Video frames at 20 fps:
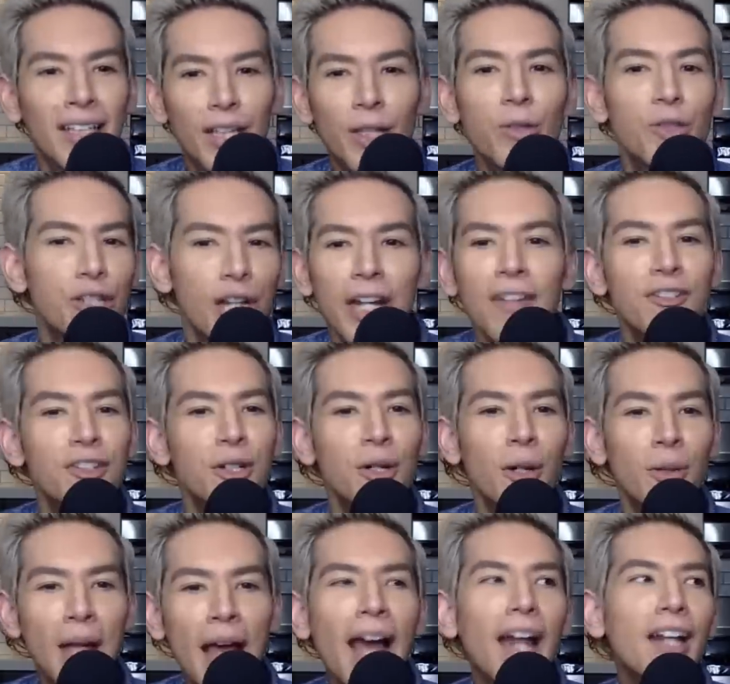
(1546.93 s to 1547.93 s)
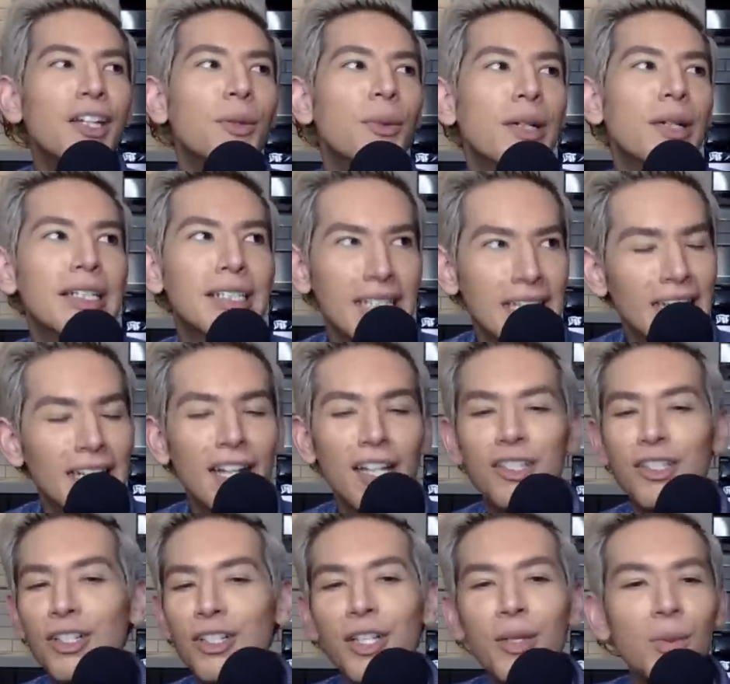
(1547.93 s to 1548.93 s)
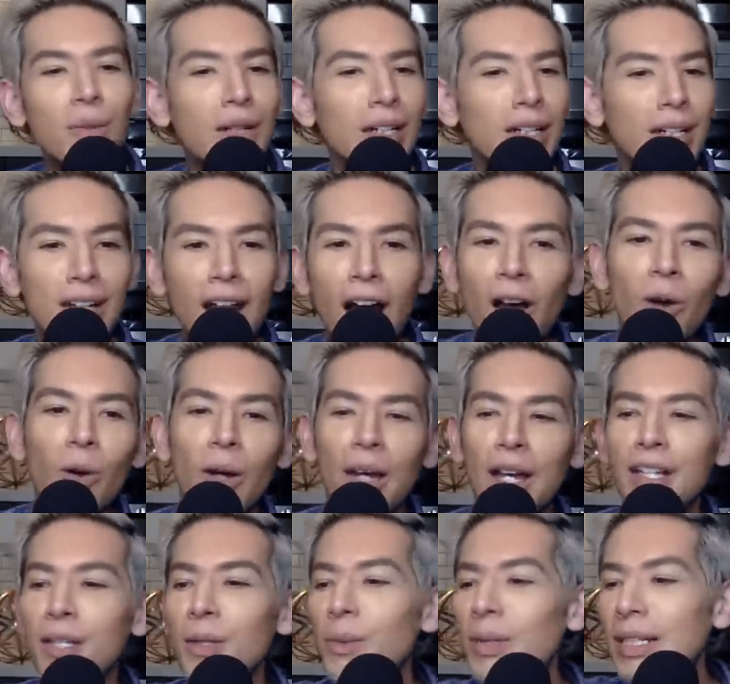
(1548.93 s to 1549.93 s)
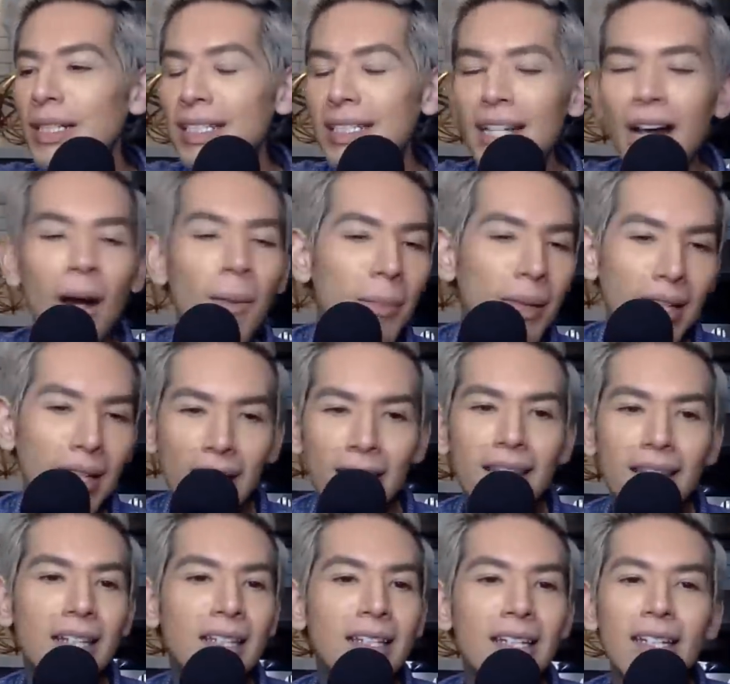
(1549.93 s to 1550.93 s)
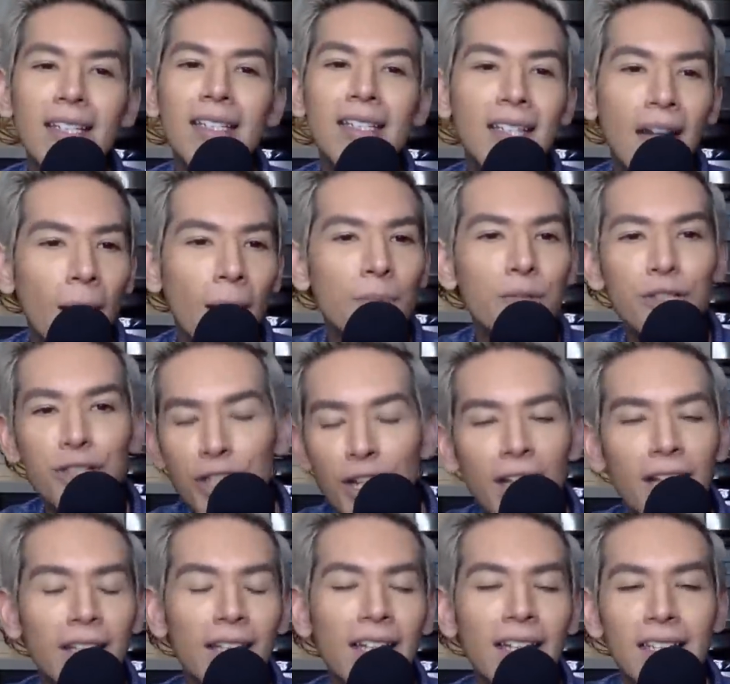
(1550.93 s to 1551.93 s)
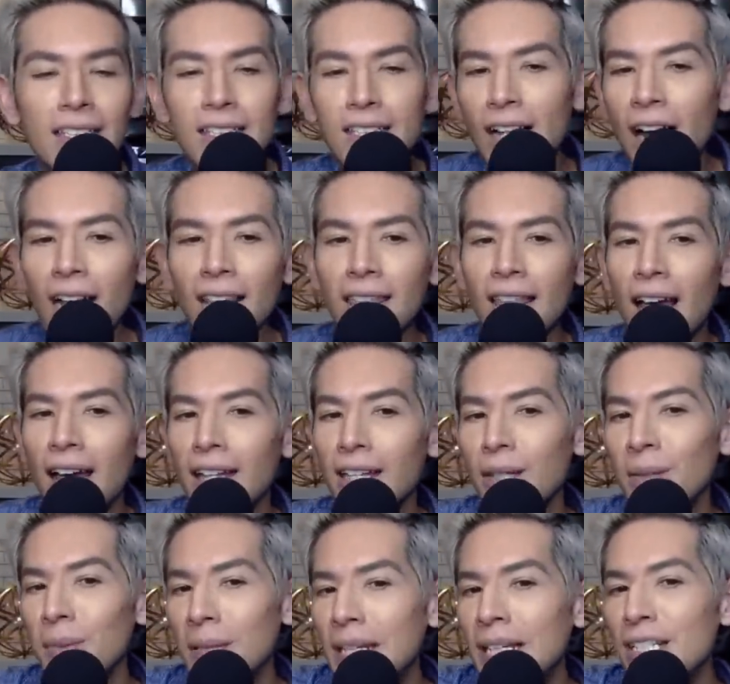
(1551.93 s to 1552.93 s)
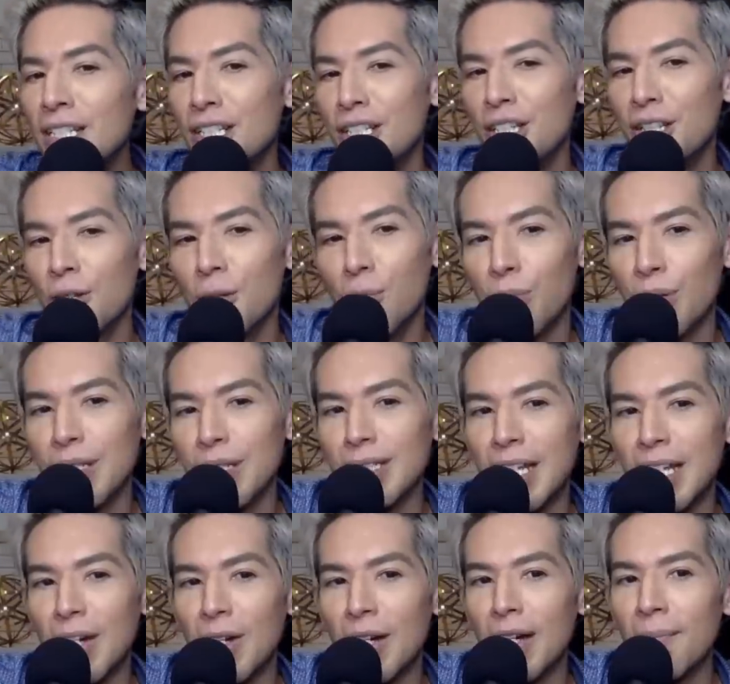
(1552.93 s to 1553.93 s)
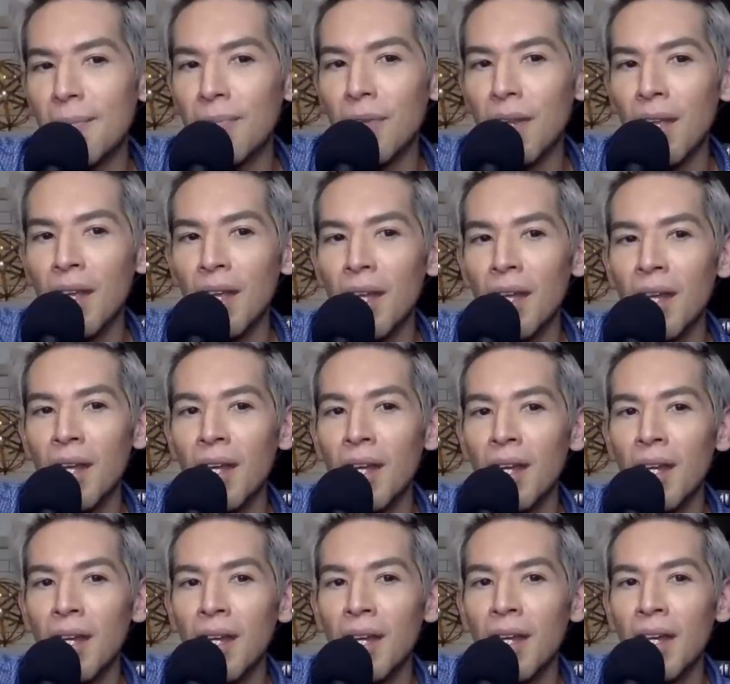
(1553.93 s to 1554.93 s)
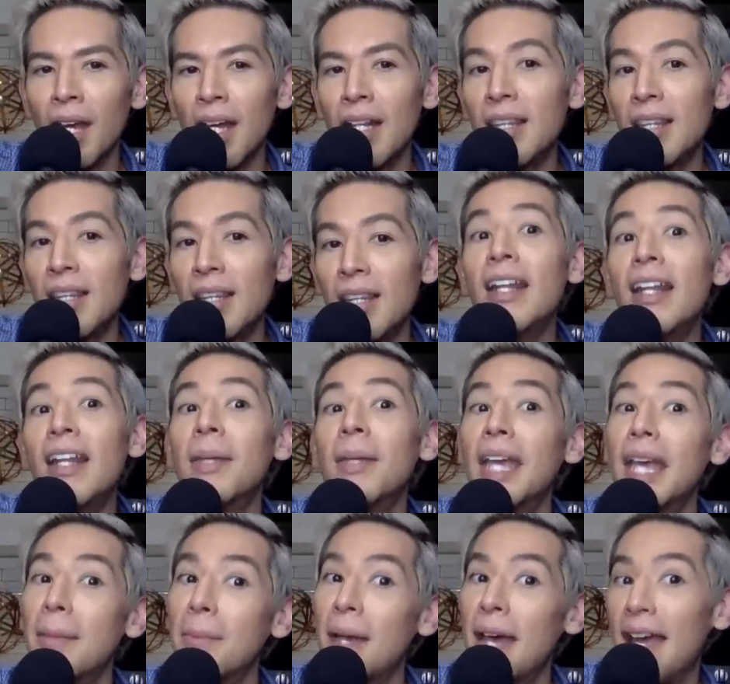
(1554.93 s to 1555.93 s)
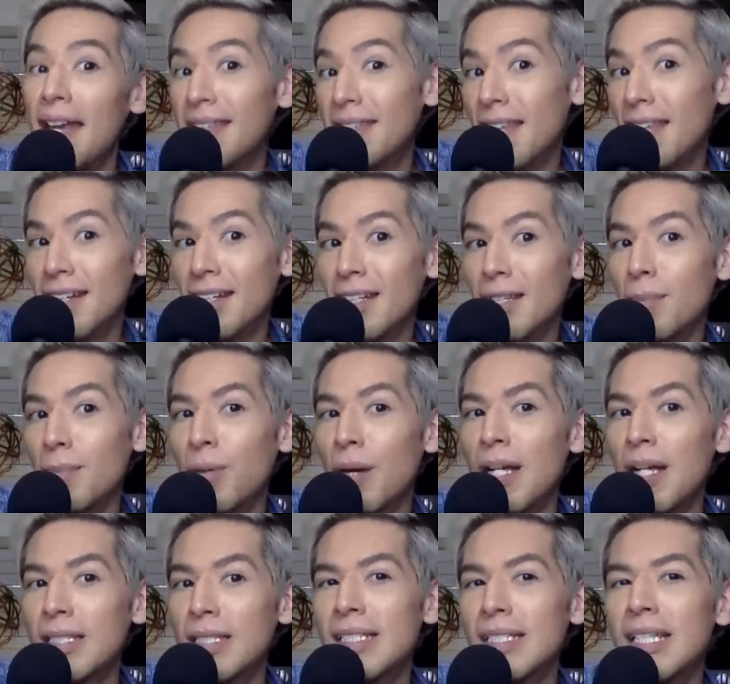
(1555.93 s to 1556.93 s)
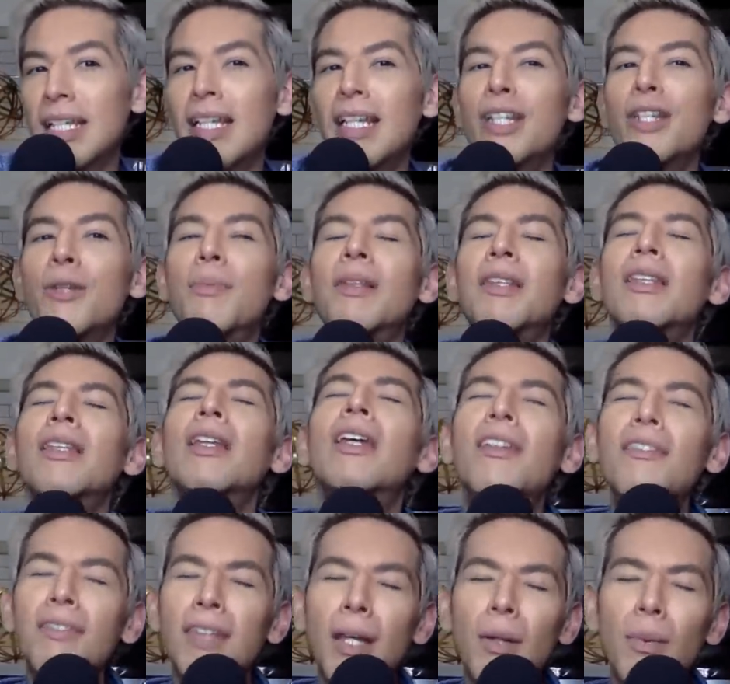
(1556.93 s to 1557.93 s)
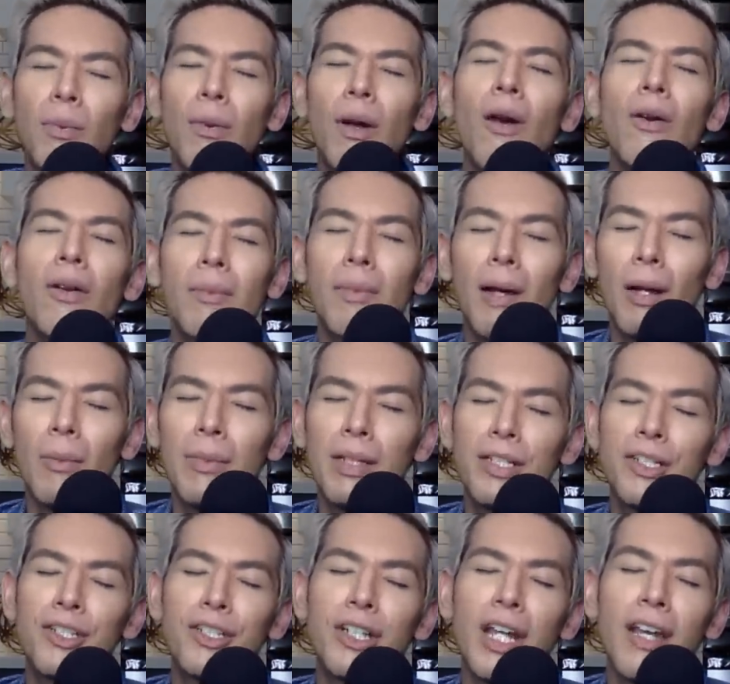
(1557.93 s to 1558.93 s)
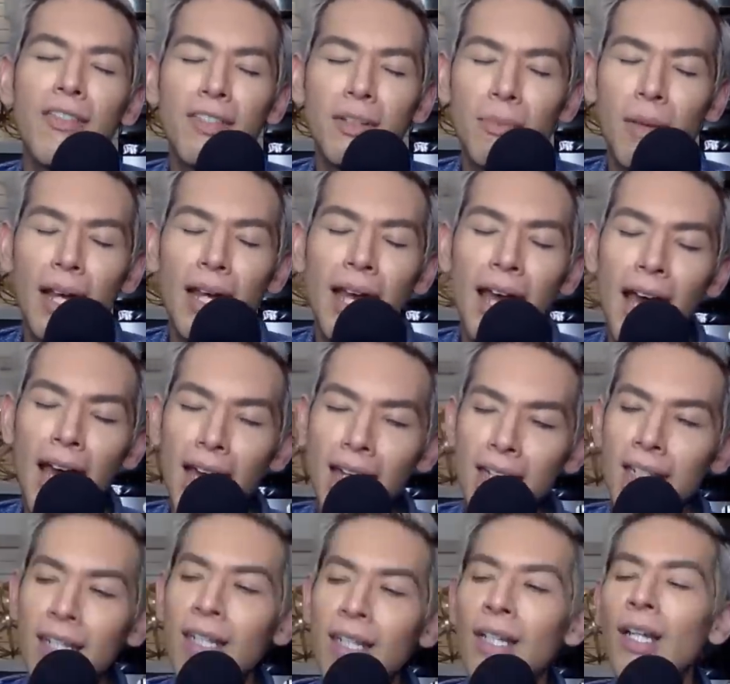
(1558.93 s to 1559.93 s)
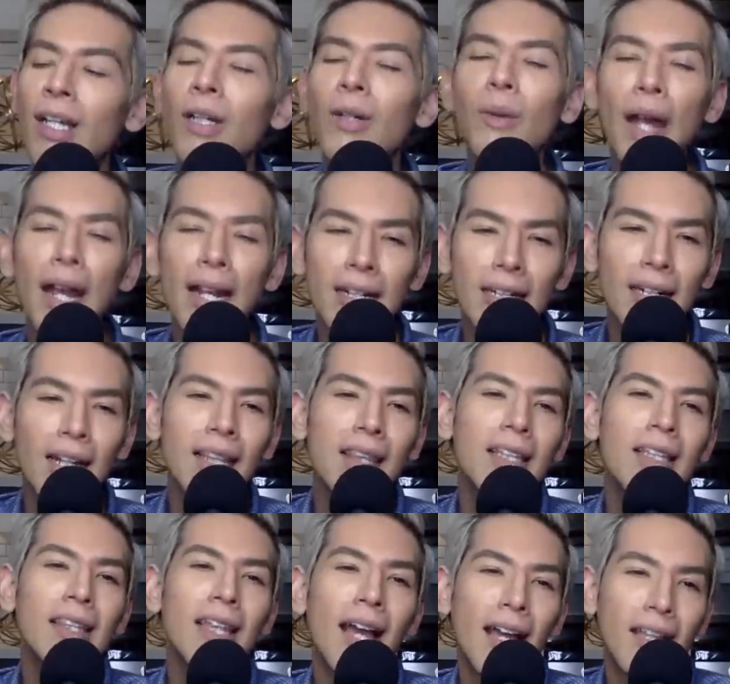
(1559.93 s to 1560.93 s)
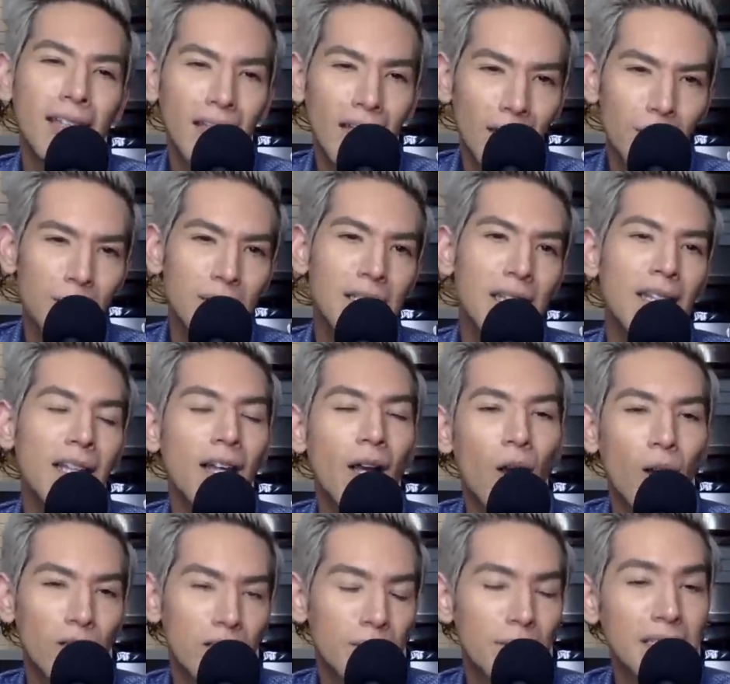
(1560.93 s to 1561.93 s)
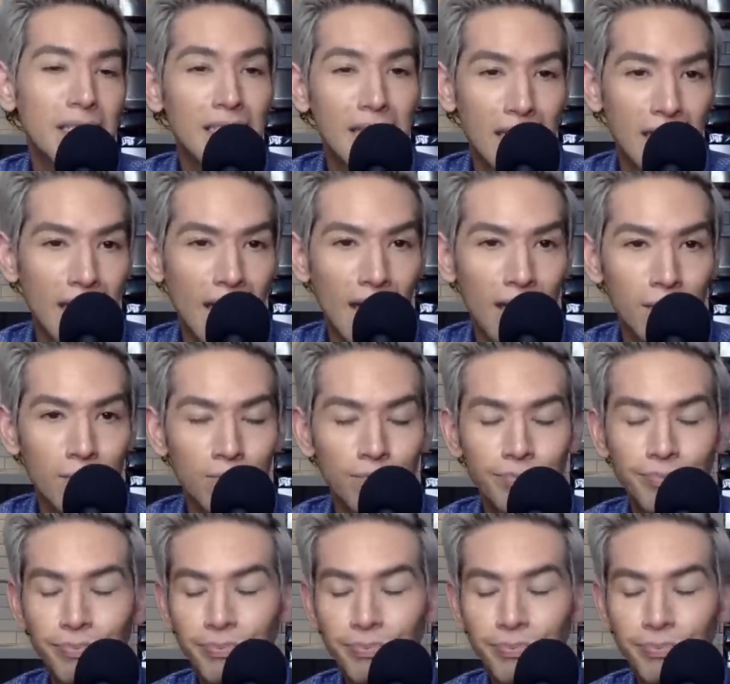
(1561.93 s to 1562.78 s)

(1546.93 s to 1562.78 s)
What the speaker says: You shaved your own head. You were a teenager. You were a knucklehead. You were a dumb kid that did dumb shit. Like, it's not that unique to you, Prince Harry. And then it became a headline in the press. And he's like, can you believe they wrote about me shaving my head? Granted, I think the headline was that they called him a skinhead.